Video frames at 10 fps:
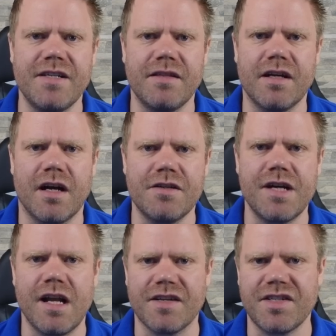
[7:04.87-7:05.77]
the country
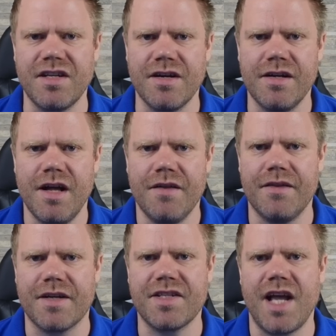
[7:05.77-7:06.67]
last year
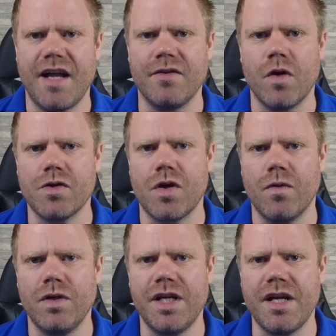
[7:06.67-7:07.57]
thus had not
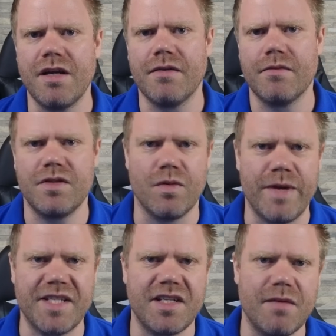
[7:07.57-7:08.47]
only
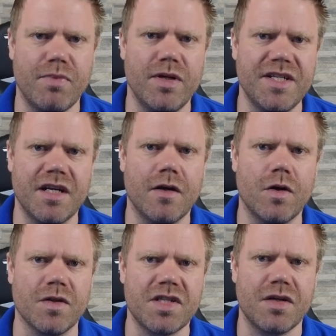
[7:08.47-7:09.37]
domestic political
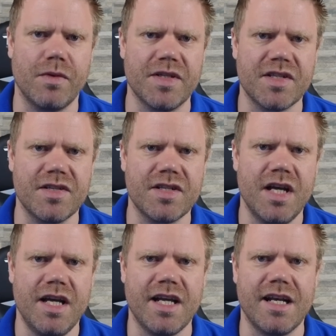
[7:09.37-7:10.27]
consequences,
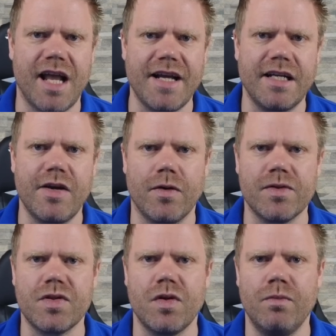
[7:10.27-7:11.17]
it likely
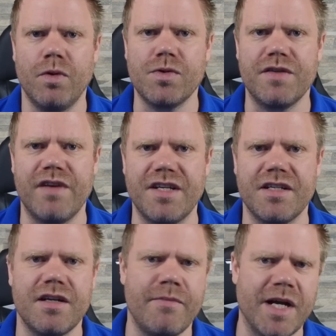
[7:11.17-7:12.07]
also motivated
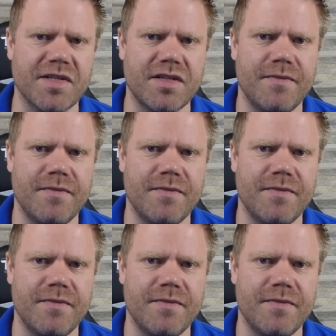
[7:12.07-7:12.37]
Hamas.